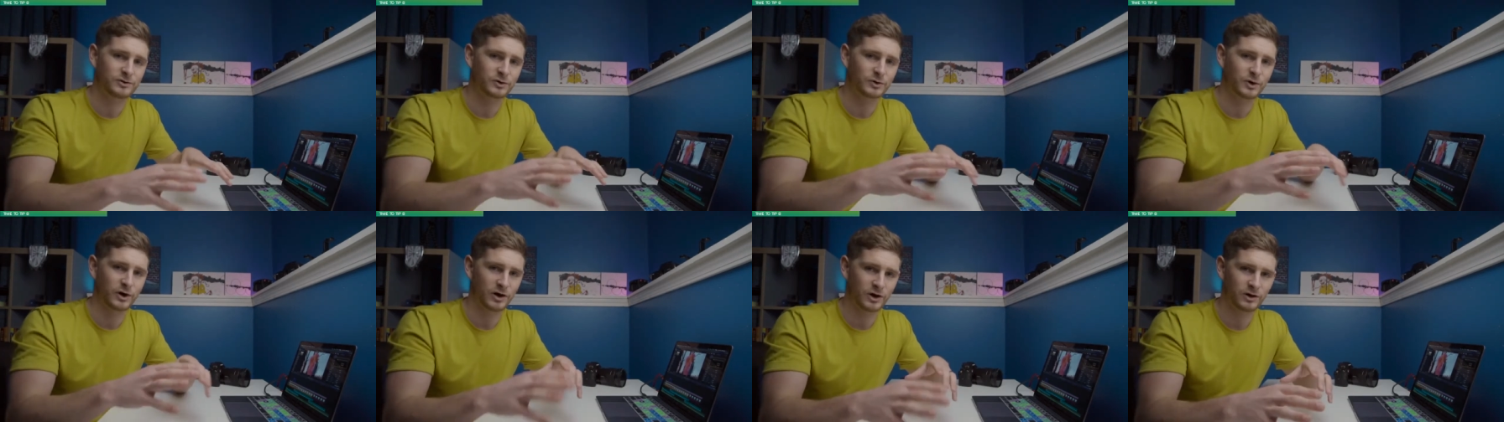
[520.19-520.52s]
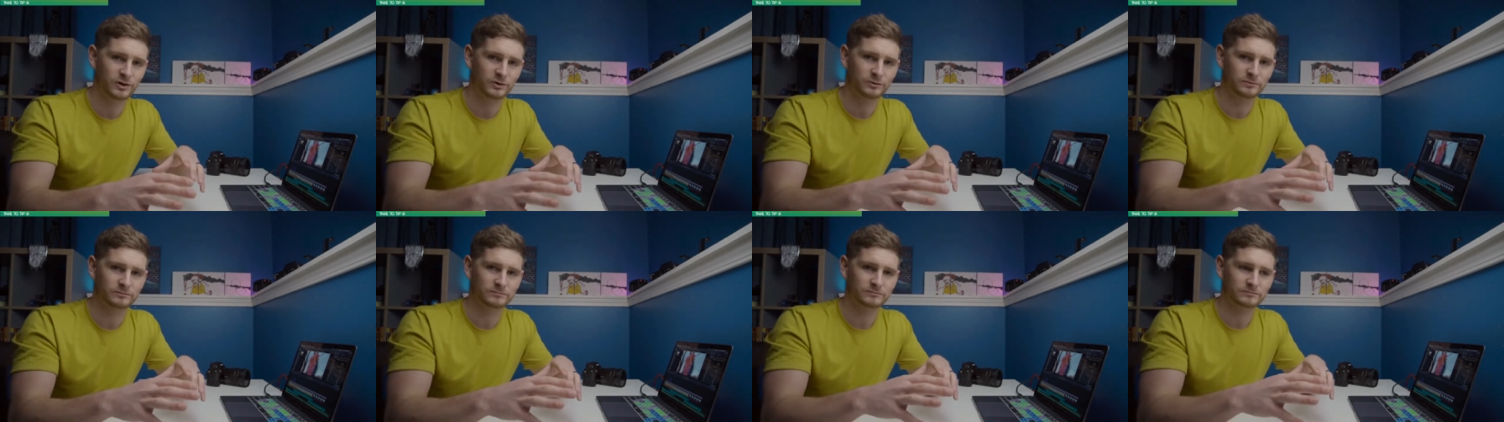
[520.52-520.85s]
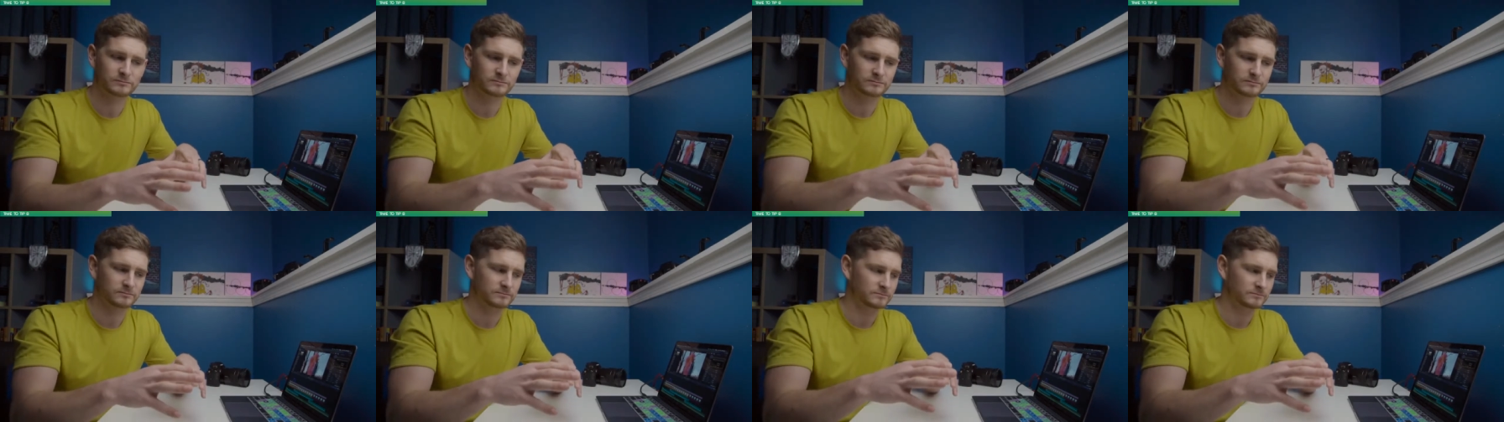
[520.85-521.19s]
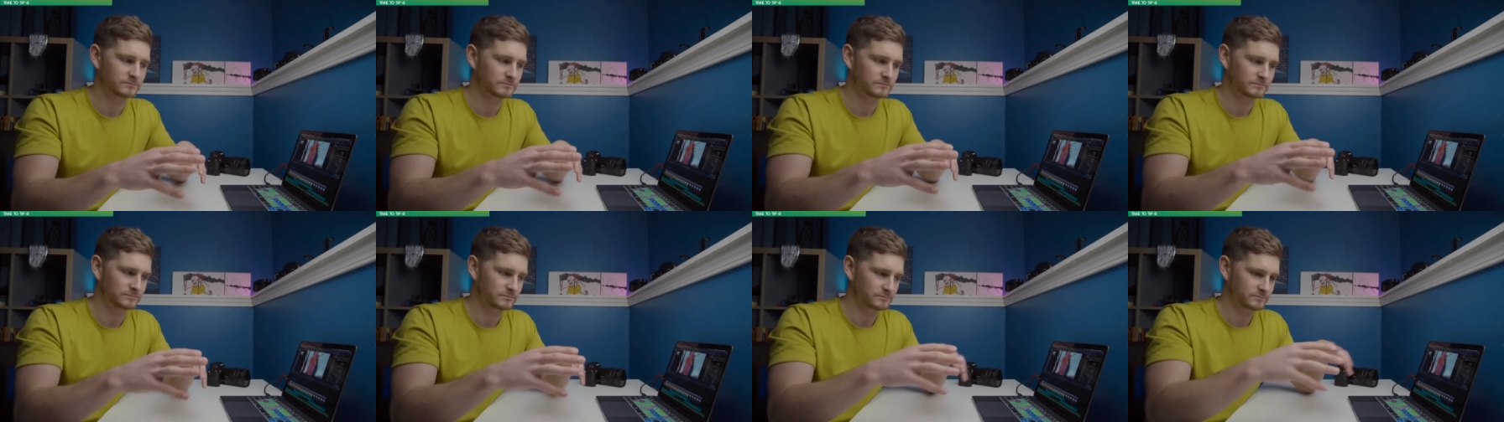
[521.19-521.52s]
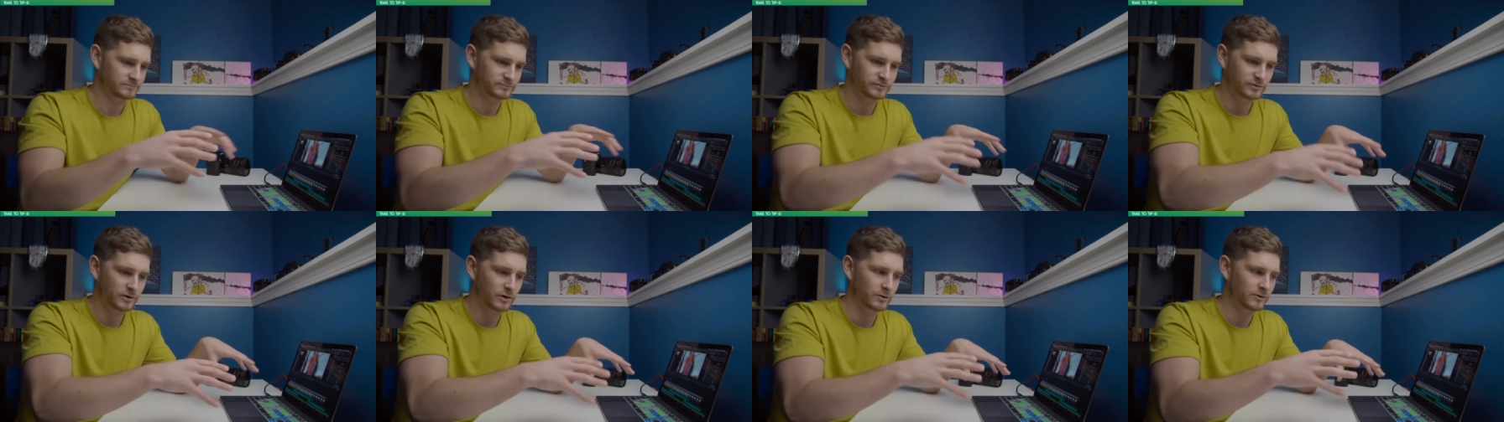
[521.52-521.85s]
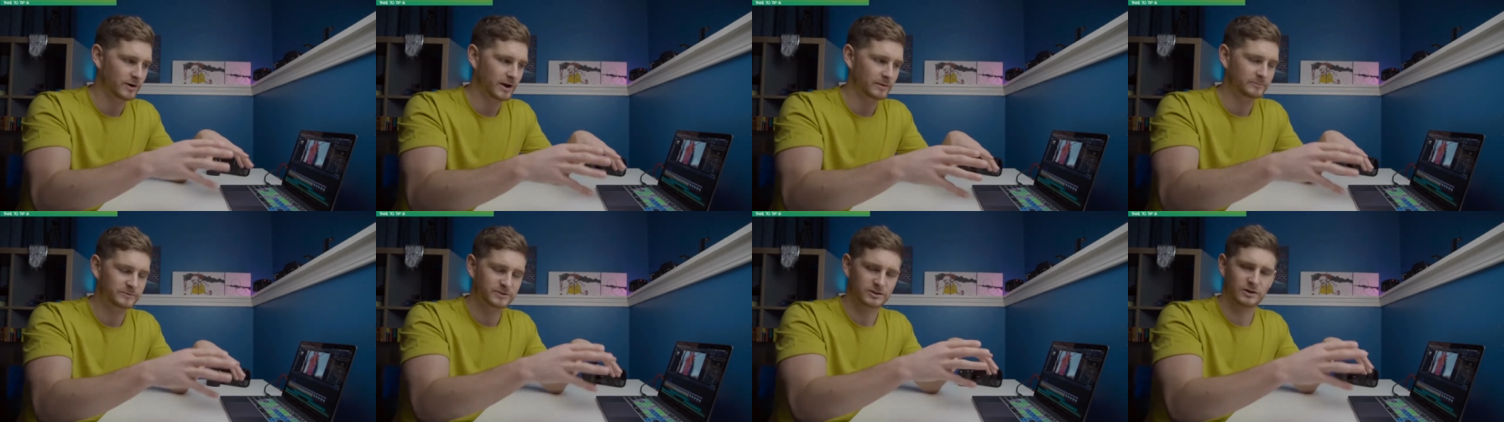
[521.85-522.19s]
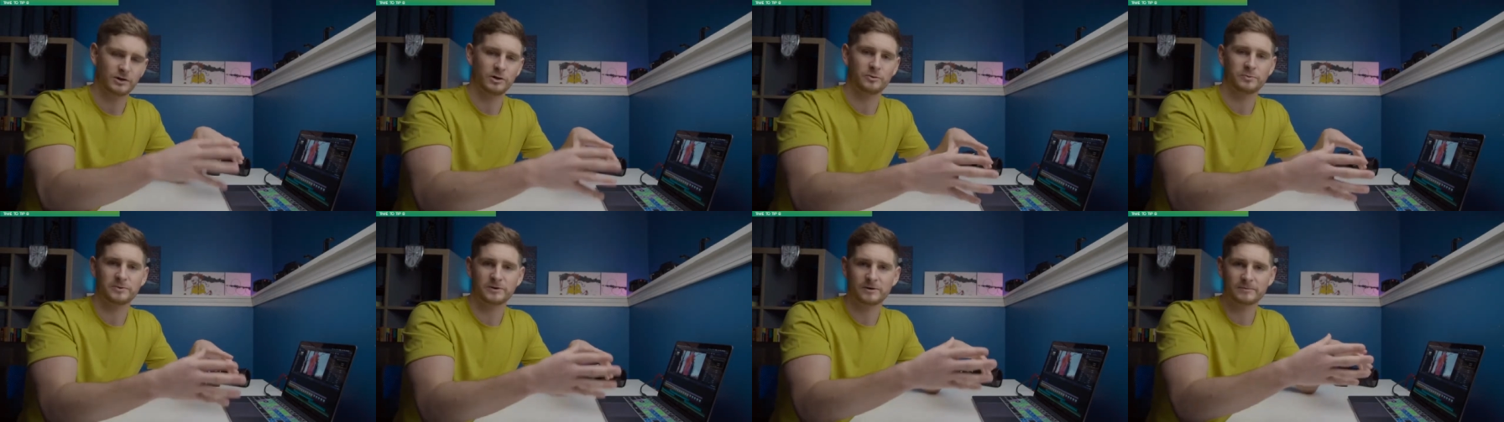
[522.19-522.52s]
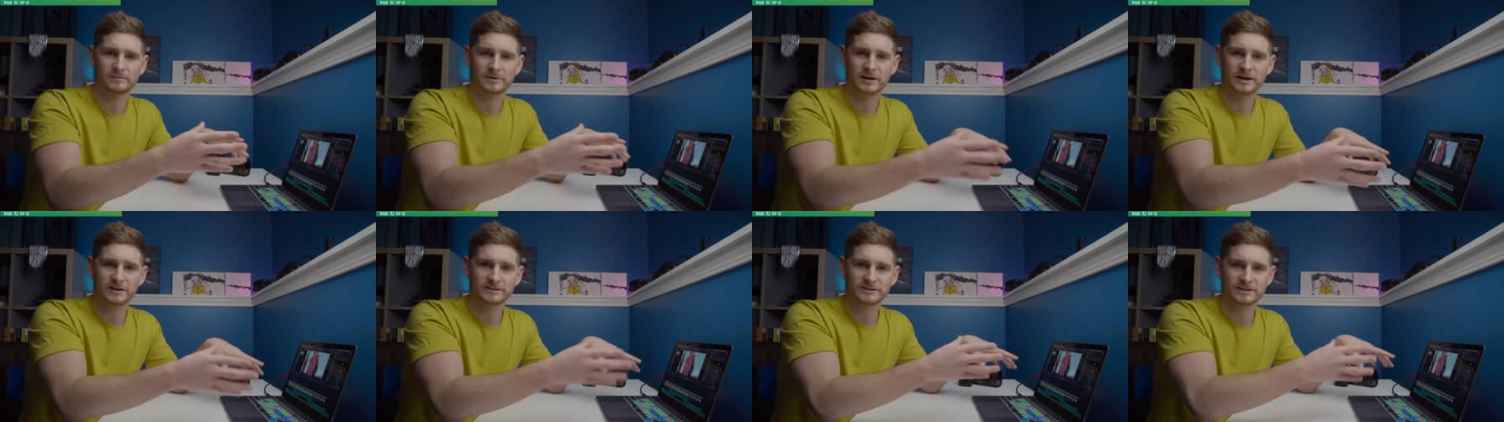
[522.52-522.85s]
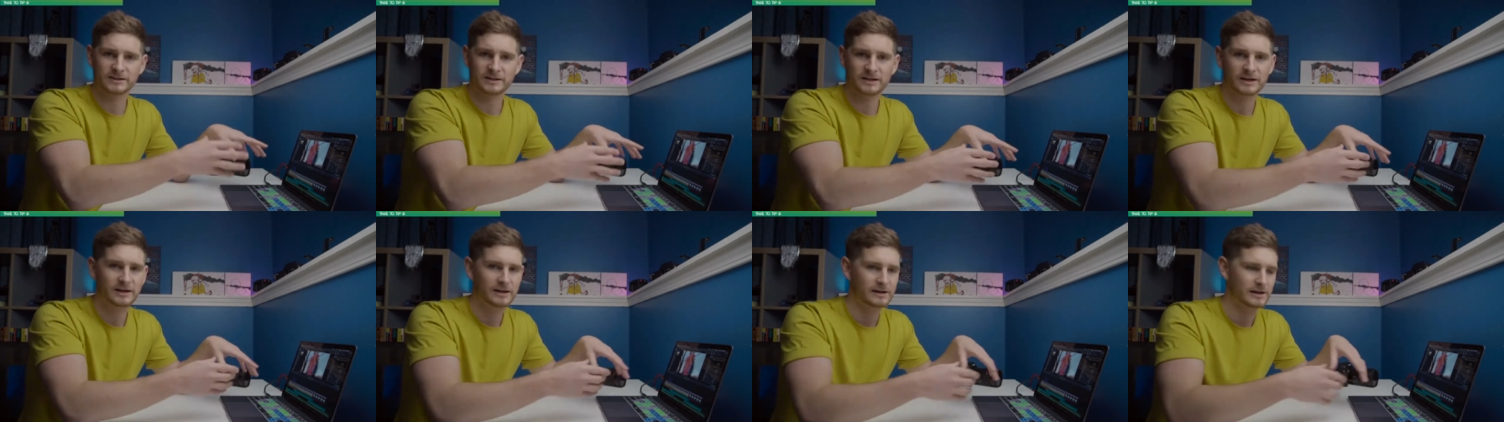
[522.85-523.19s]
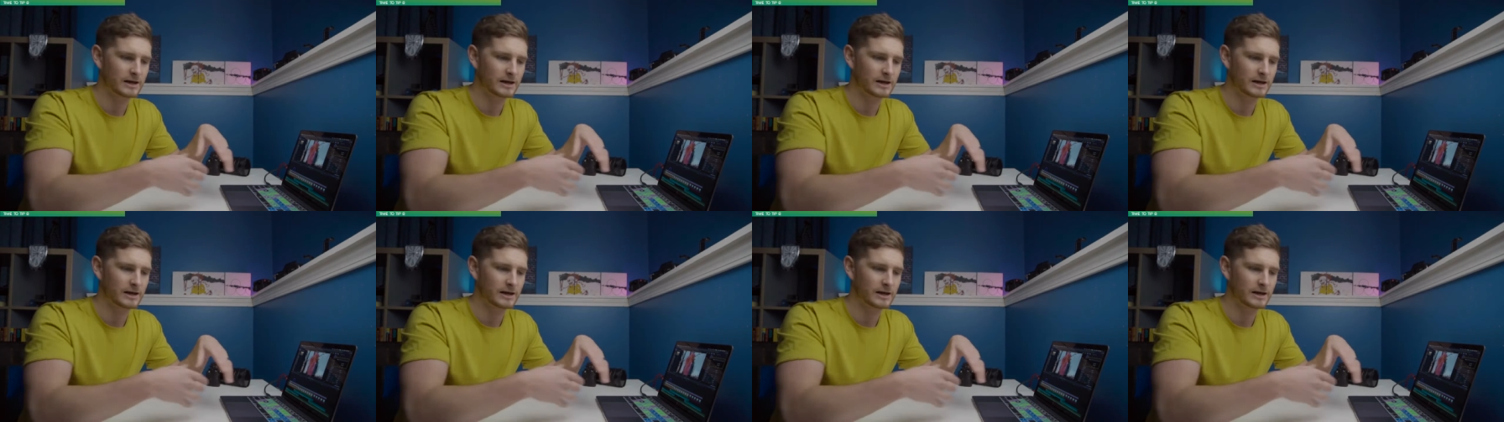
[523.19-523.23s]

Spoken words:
your own program to open up LUTs in here,